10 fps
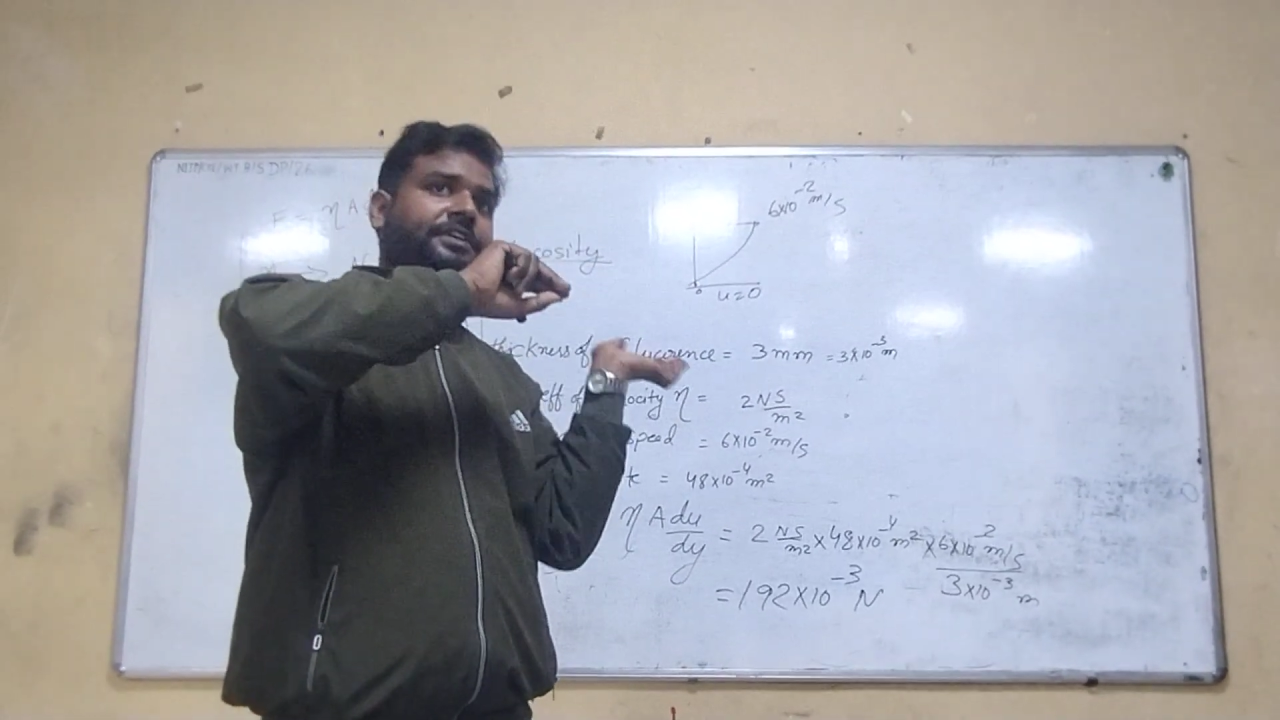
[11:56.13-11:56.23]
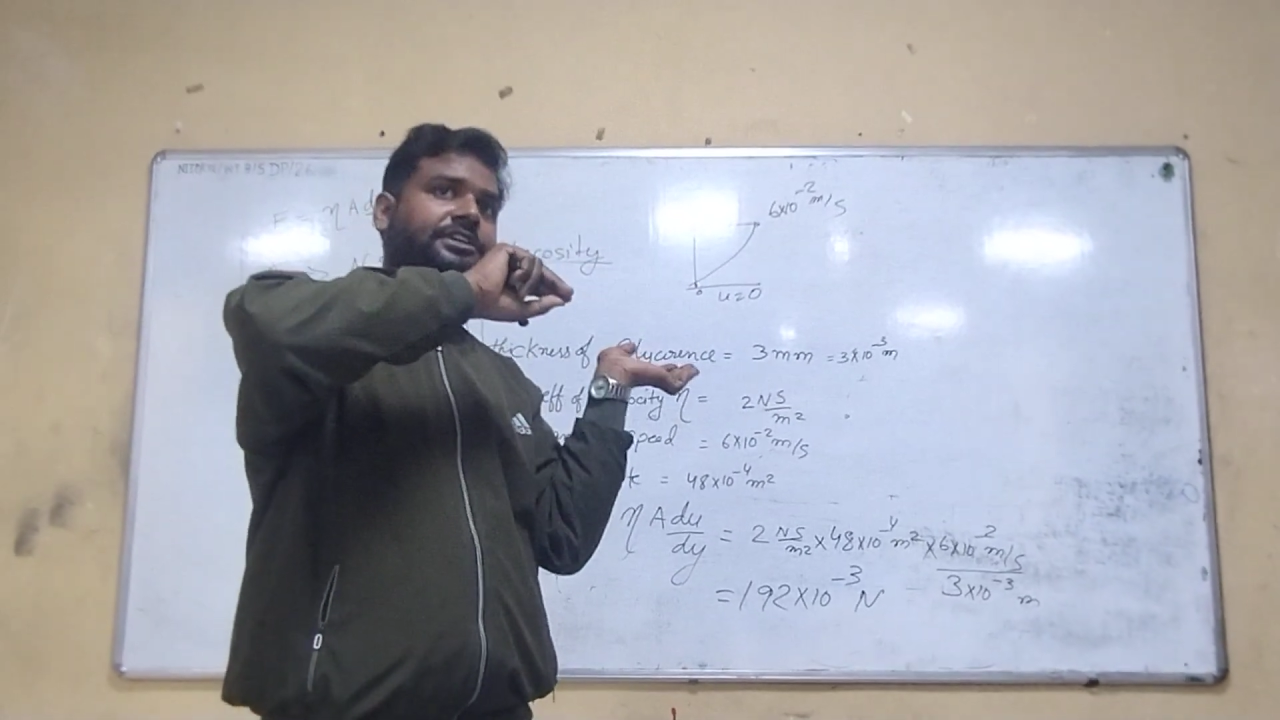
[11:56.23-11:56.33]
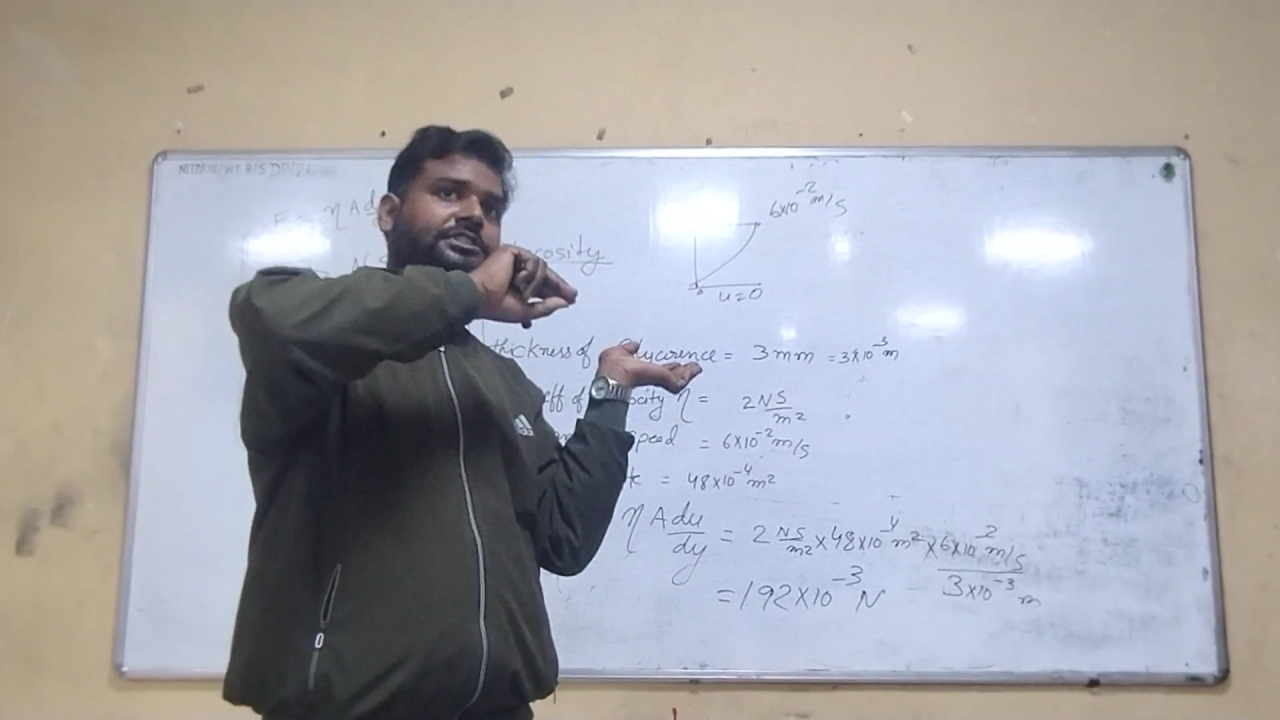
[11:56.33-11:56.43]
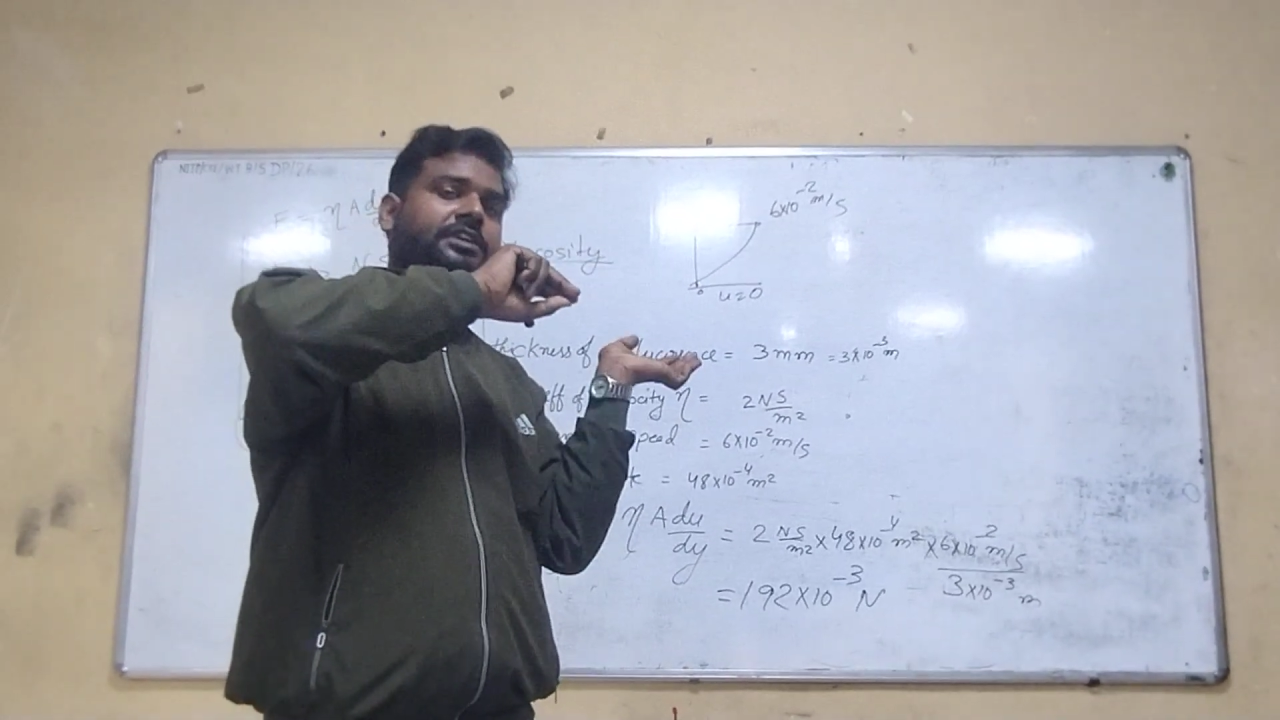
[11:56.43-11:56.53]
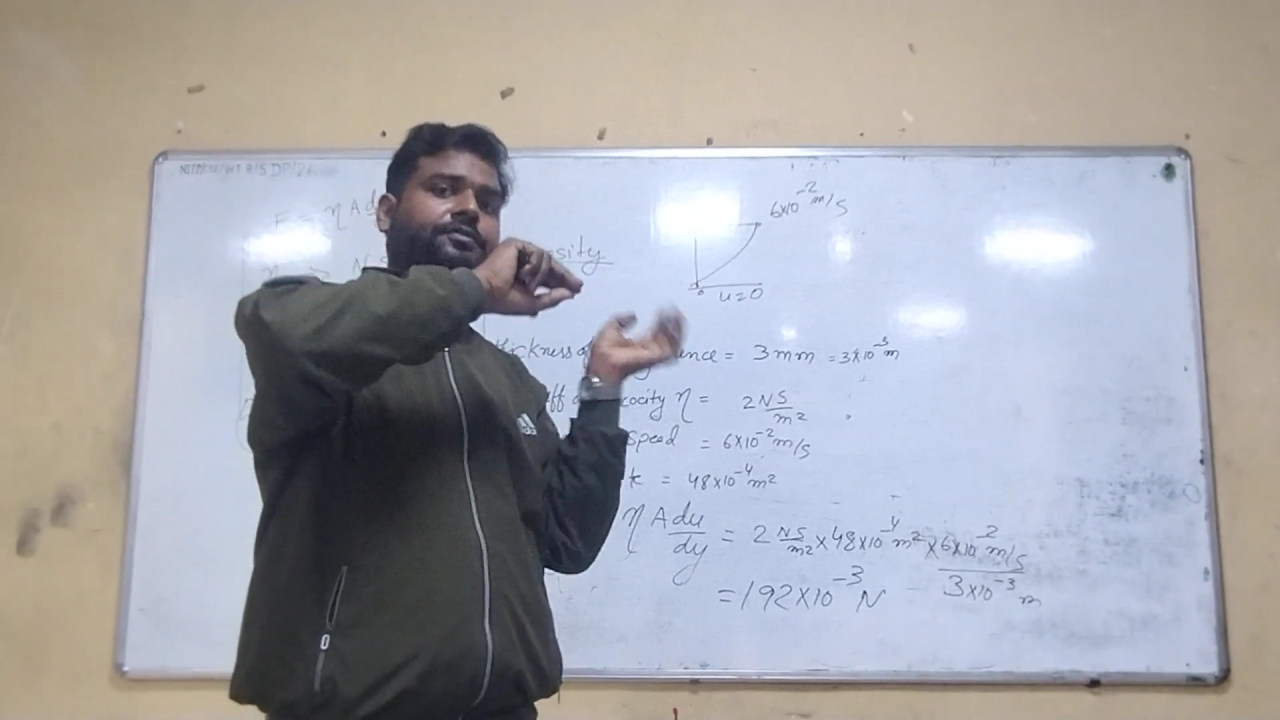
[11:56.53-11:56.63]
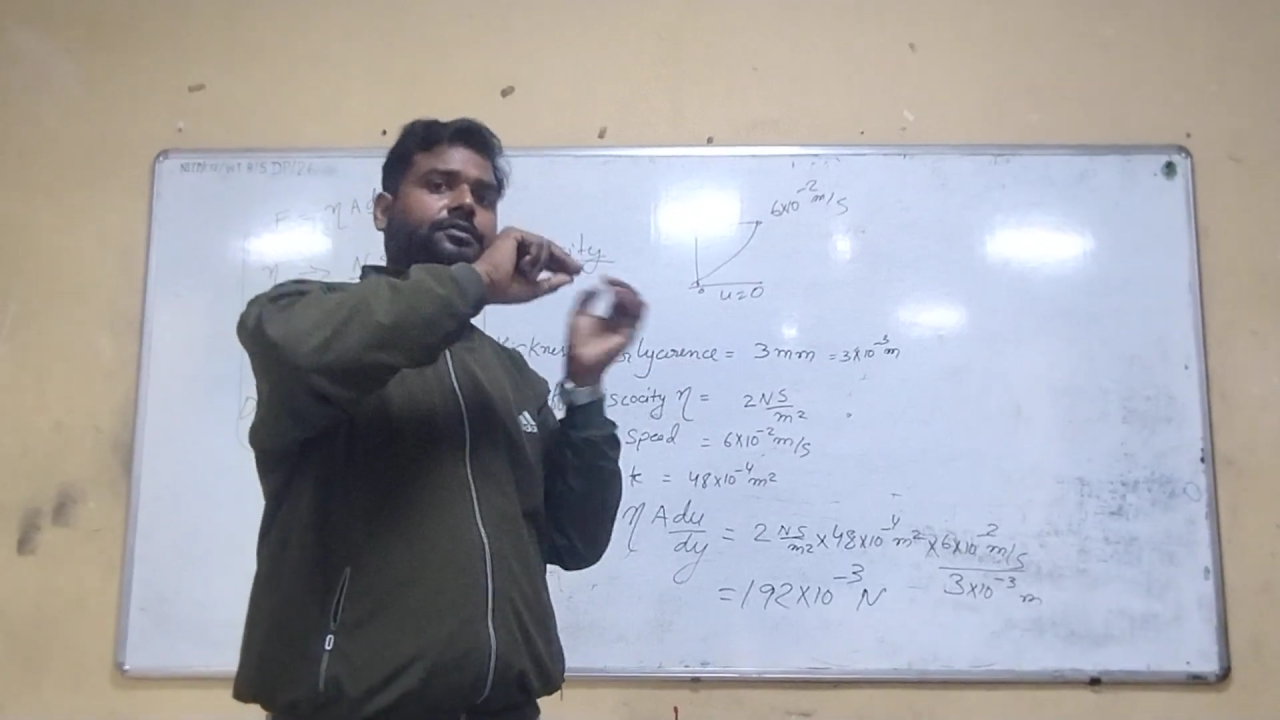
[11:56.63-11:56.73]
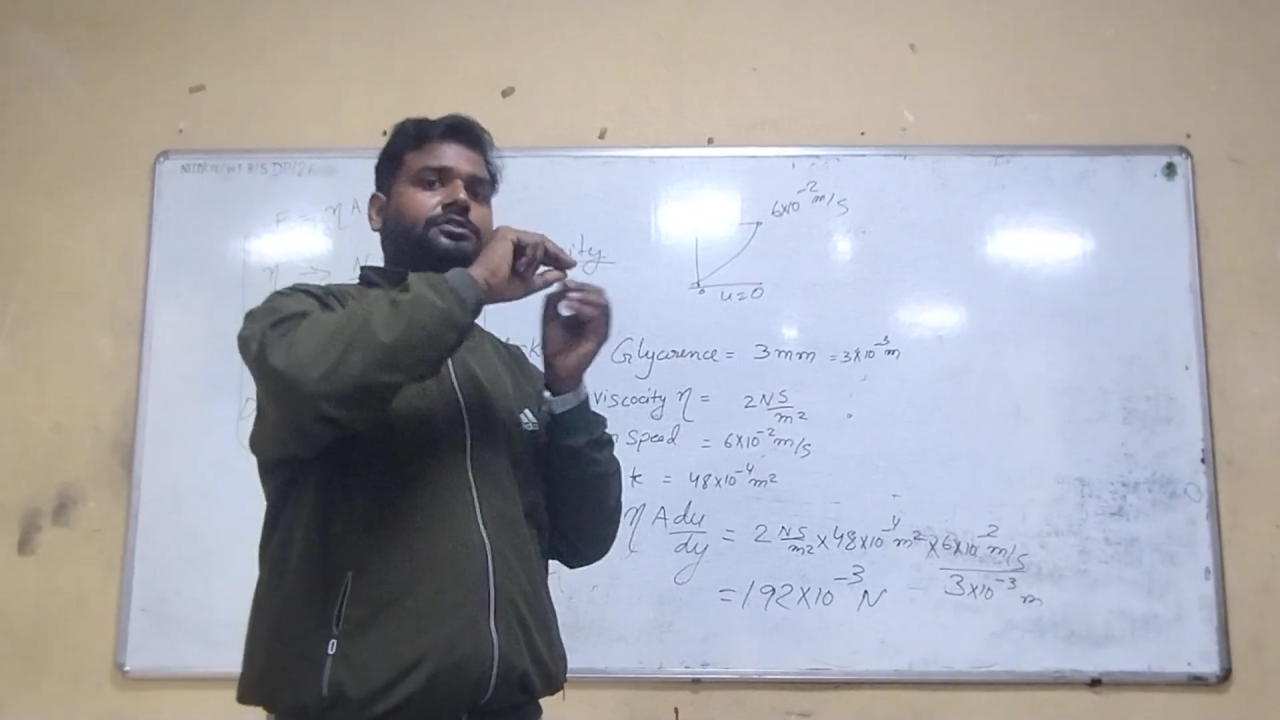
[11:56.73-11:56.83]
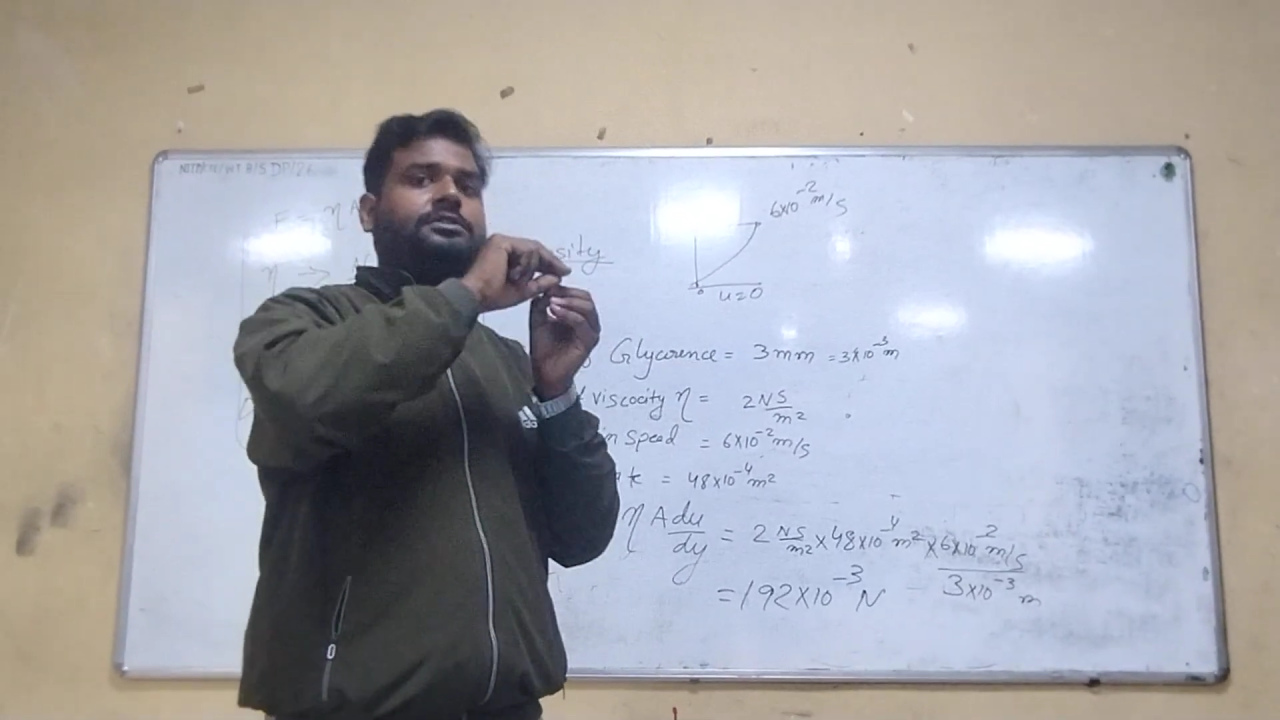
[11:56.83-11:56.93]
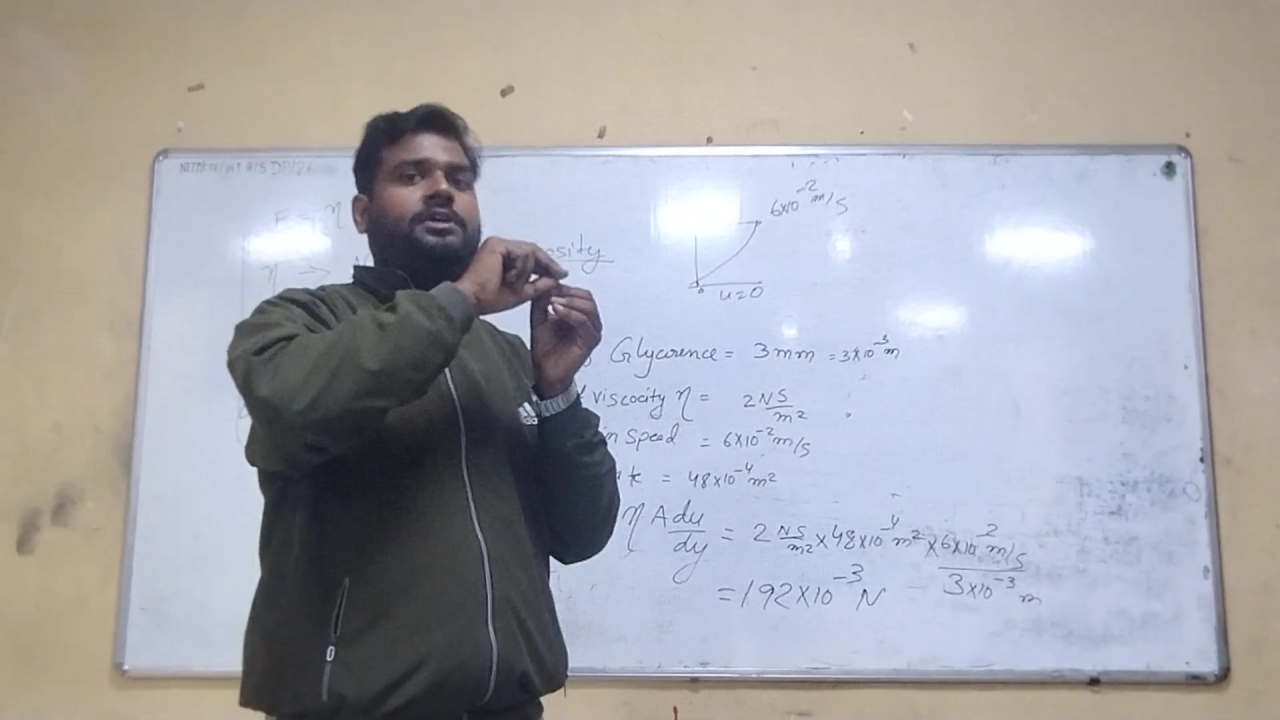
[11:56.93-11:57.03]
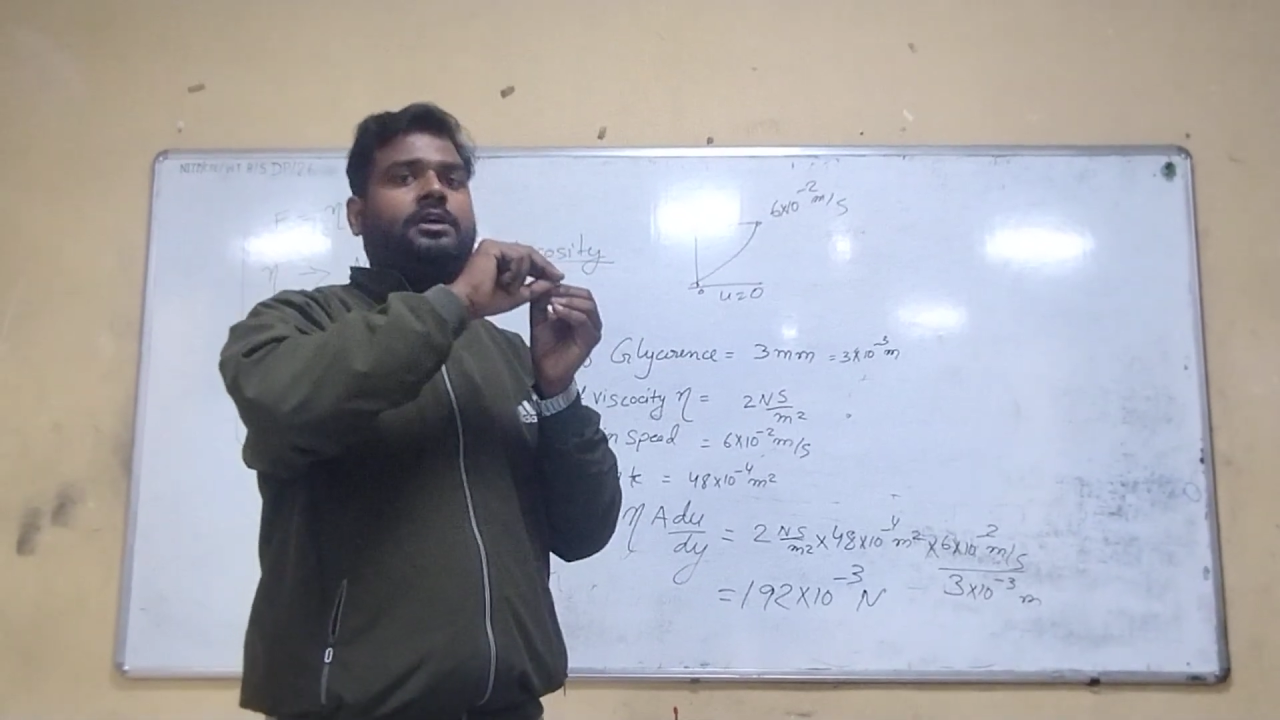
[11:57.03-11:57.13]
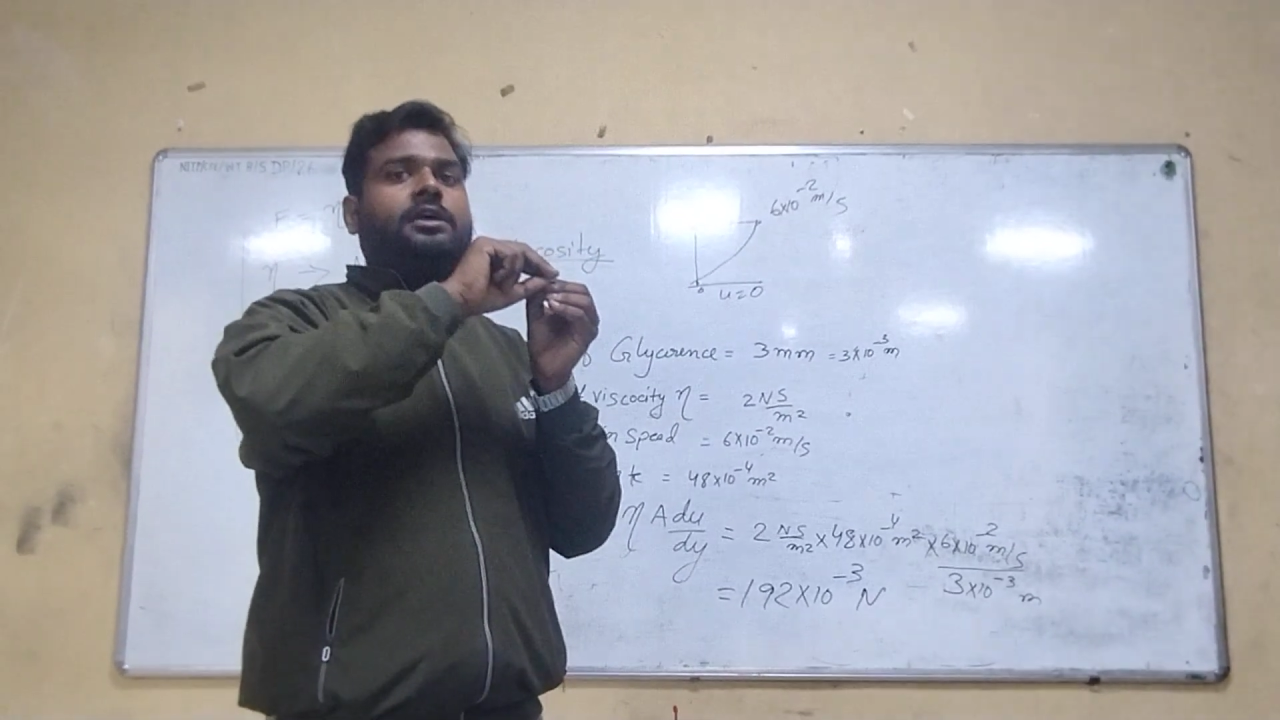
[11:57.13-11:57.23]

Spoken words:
frictional force